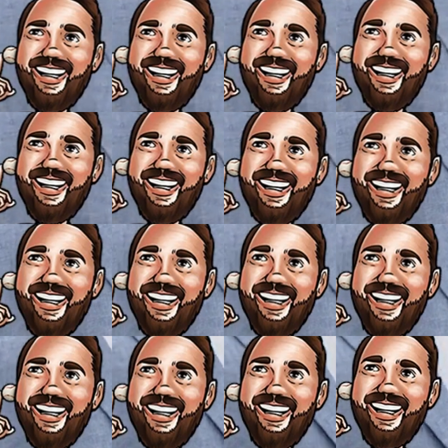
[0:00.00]

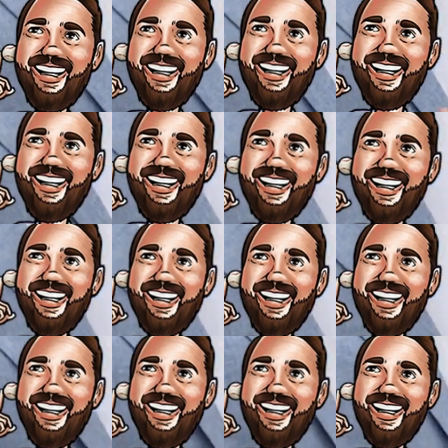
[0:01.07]

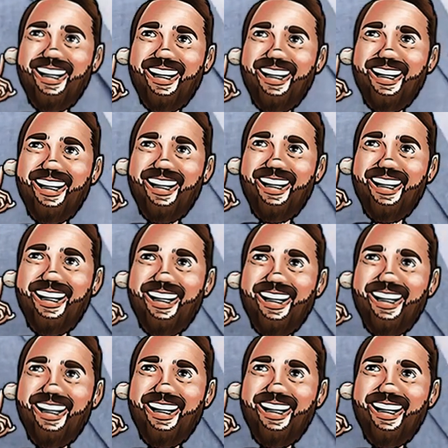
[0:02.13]
The person shown says nothing.